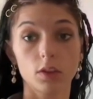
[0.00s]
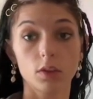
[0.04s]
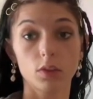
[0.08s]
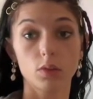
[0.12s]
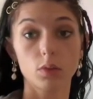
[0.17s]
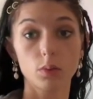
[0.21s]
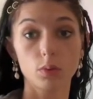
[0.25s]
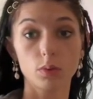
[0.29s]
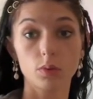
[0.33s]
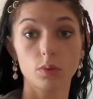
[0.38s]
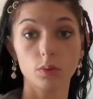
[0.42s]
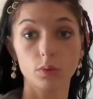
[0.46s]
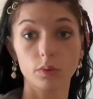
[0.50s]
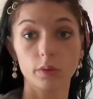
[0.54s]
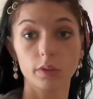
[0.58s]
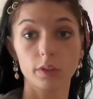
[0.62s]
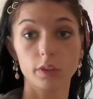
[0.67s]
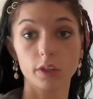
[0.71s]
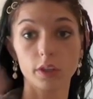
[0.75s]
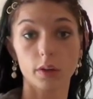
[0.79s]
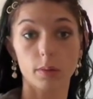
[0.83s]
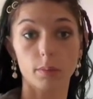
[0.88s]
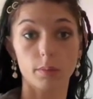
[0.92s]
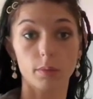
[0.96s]

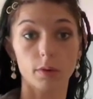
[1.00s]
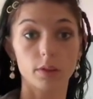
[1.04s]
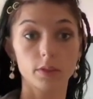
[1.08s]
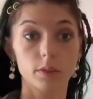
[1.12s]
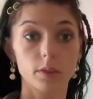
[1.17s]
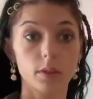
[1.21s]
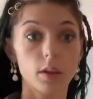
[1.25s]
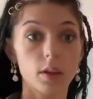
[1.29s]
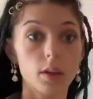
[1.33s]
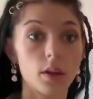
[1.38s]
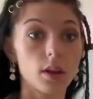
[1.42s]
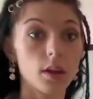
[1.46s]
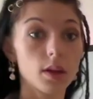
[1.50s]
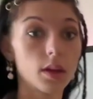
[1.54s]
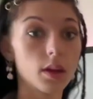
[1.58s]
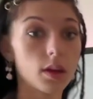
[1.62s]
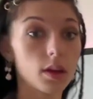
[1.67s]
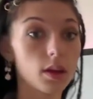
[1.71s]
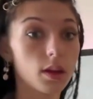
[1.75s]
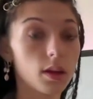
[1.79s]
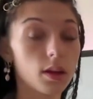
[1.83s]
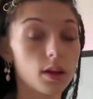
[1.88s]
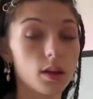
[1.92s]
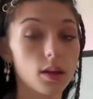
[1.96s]
two-digit numbers
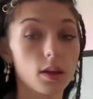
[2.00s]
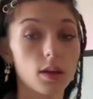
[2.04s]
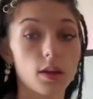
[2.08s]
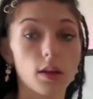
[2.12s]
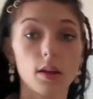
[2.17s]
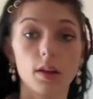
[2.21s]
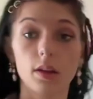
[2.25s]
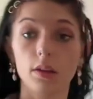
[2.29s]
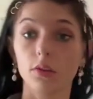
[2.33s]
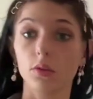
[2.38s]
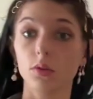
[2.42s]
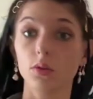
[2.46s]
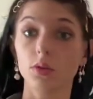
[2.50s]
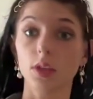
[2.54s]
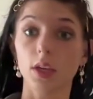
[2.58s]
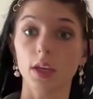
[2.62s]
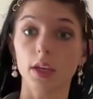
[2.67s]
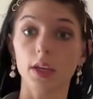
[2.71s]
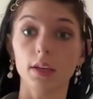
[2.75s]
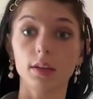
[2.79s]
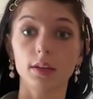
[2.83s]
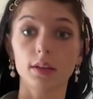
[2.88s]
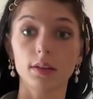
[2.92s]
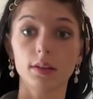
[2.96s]

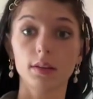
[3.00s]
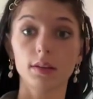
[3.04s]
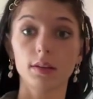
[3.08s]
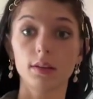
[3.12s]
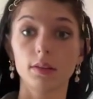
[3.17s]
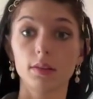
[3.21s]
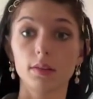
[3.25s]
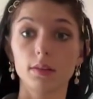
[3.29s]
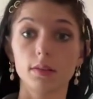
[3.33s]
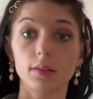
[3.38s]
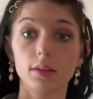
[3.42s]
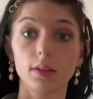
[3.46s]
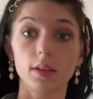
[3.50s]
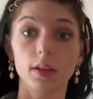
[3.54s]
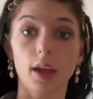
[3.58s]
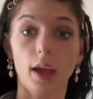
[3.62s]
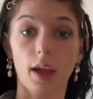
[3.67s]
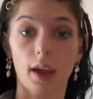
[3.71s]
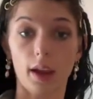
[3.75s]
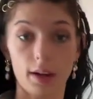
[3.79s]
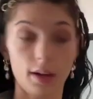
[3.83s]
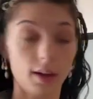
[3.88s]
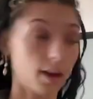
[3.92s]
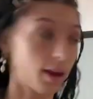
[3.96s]
using
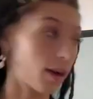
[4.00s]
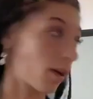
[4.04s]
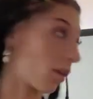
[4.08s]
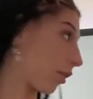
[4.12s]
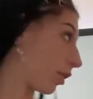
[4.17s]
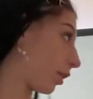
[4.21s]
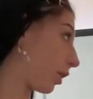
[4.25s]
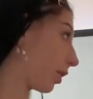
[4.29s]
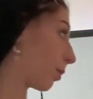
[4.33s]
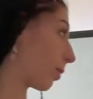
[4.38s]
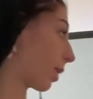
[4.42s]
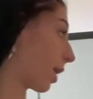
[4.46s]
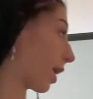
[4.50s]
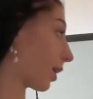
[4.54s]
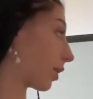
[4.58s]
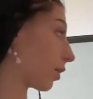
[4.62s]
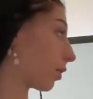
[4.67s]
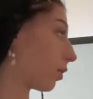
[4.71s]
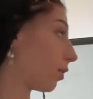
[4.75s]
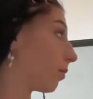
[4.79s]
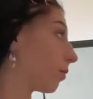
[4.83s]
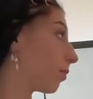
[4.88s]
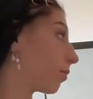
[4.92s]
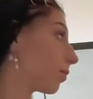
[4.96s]
an area
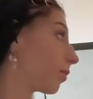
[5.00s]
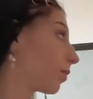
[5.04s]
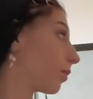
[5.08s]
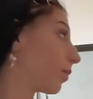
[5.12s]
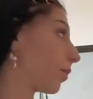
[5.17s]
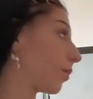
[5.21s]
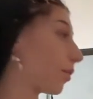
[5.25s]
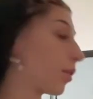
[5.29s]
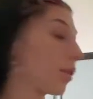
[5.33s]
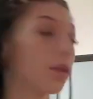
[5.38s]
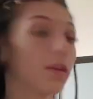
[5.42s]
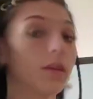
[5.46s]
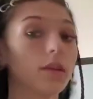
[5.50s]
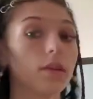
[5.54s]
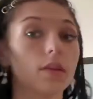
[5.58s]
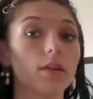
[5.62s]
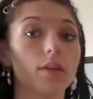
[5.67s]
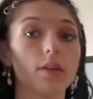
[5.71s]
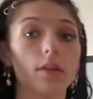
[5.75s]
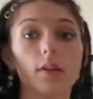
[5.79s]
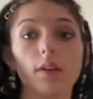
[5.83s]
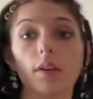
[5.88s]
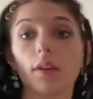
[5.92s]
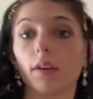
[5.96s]
model.
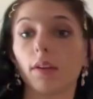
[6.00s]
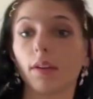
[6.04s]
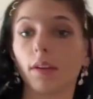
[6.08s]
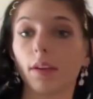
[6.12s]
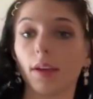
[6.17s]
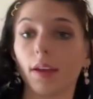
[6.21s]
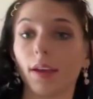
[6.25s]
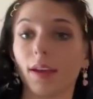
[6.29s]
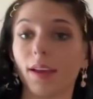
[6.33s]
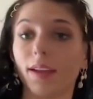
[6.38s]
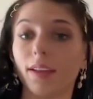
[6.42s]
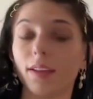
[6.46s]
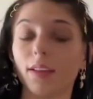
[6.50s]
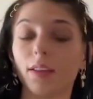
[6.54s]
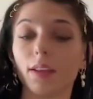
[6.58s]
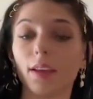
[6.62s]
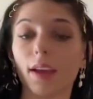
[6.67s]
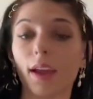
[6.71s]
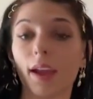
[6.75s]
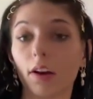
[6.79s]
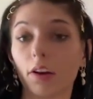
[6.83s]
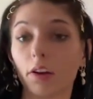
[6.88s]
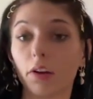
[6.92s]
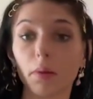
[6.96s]
And
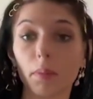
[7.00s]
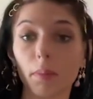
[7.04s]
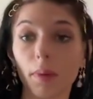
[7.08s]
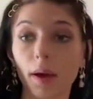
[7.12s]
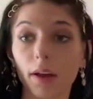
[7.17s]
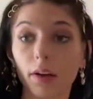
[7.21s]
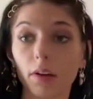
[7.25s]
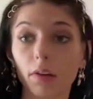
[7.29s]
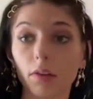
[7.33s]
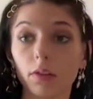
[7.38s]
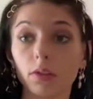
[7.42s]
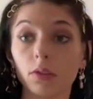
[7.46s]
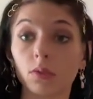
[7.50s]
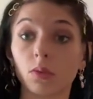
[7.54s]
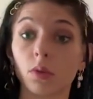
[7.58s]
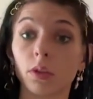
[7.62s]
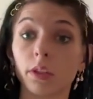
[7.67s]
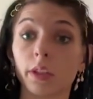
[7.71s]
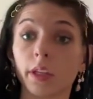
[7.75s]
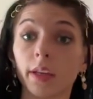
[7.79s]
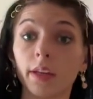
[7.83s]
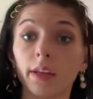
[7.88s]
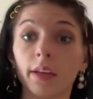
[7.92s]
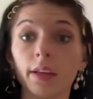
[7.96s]
the area model is
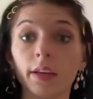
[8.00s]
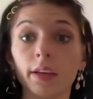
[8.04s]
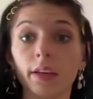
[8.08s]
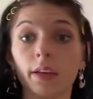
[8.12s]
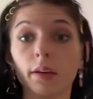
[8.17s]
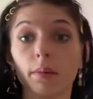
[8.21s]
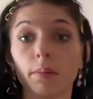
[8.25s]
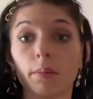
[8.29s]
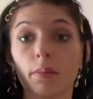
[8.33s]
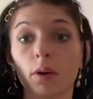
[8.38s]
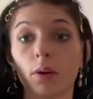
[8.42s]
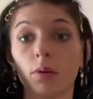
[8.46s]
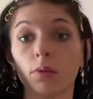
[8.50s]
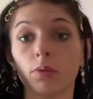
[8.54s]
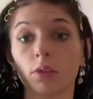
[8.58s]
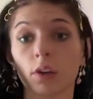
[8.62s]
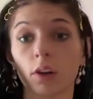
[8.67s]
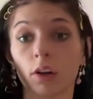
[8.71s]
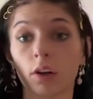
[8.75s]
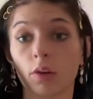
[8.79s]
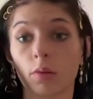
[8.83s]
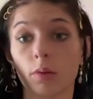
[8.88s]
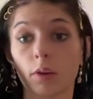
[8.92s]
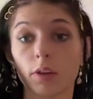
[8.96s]
going to decompose
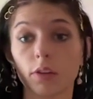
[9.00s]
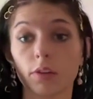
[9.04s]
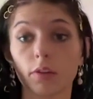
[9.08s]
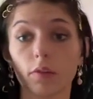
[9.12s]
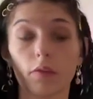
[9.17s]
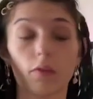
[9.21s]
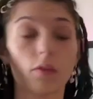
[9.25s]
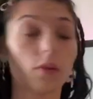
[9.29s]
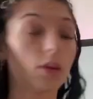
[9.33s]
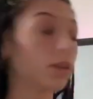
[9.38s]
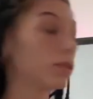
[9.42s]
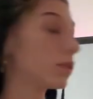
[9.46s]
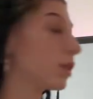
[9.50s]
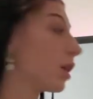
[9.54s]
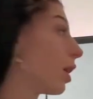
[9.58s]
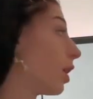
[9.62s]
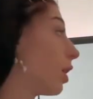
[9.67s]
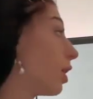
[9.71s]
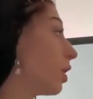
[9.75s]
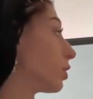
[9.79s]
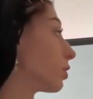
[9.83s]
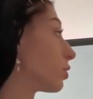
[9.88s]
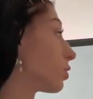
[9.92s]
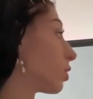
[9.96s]
our equation for us.
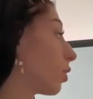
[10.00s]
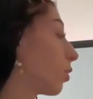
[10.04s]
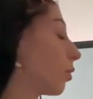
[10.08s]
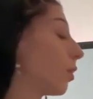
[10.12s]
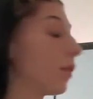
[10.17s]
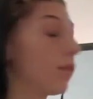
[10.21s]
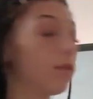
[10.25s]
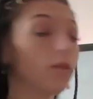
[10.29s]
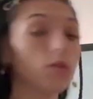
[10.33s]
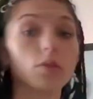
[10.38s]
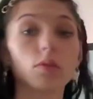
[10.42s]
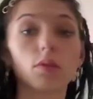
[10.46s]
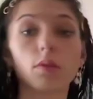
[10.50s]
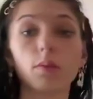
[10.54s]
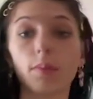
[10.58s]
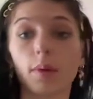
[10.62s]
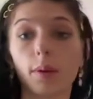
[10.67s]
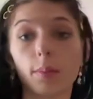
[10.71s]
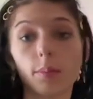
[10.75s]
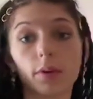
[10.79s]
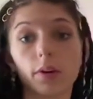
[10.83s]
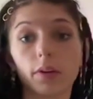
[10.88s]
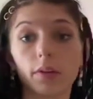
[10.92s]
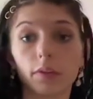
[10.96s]
So if you
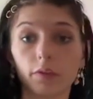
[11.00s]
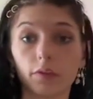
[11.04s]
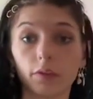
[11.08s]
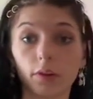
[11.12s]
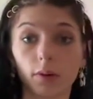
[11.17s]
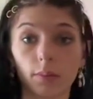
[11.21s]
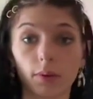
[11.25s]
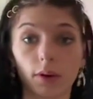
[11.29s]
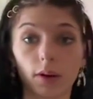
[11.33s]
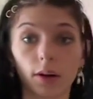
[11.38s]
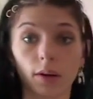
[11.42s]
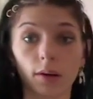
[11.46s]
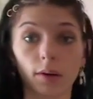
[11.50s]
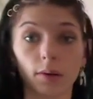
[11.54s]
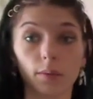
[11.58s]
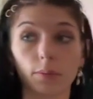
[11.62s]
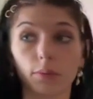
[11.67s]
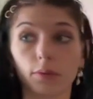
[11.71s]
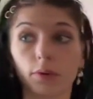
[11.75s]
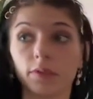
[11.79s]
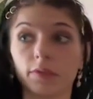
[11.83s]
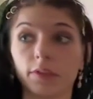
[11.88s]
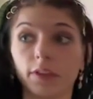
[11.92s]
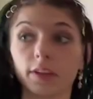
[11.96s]
remember from our
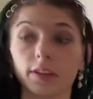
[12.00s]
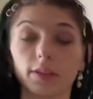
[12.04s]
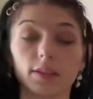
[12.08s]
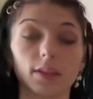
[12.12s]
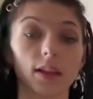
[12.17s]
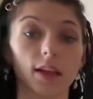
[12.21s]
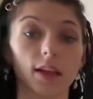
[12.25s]
previous